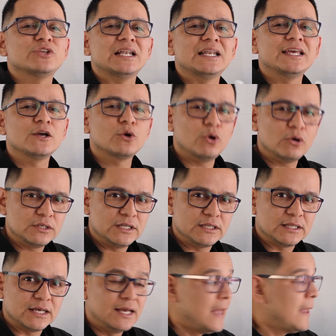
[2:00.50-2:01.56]
the
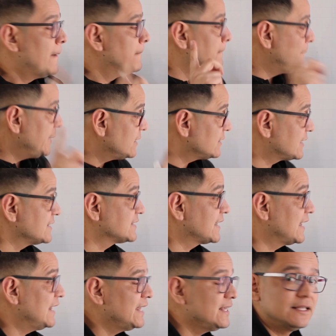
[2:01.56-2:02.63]
unknown. Whereas the
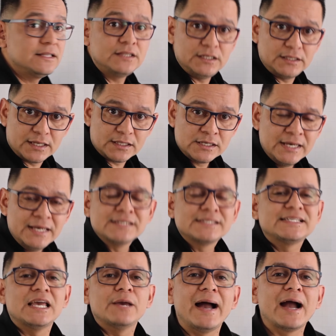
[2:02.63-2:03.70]
identity will
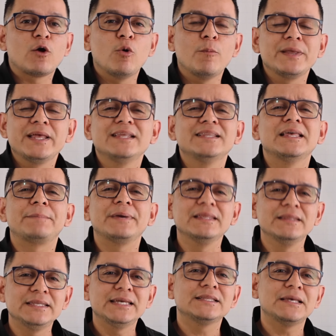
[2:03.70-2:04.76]
hold true
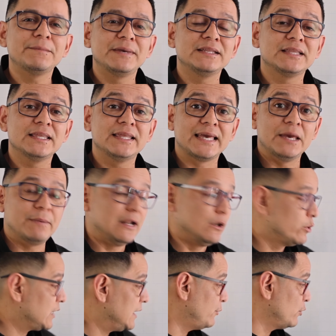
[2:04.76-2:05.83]
regardless of what value
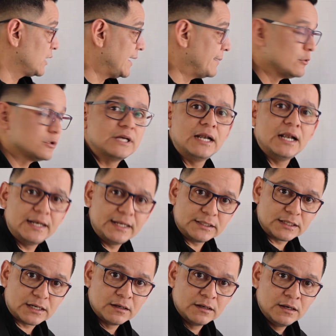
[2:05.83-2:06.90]
we assign to the
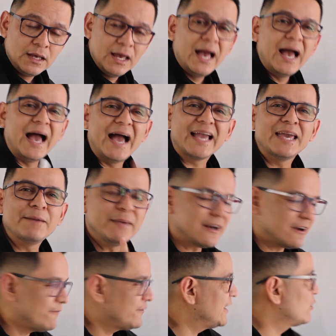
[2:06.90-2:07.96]
letter. What do
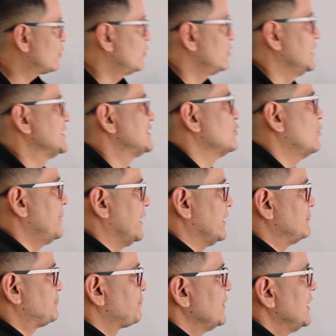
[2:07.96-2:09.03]
I mean by that?
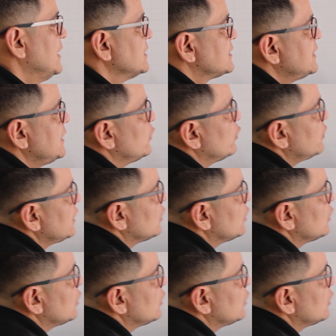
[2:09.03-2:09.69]
Look, if I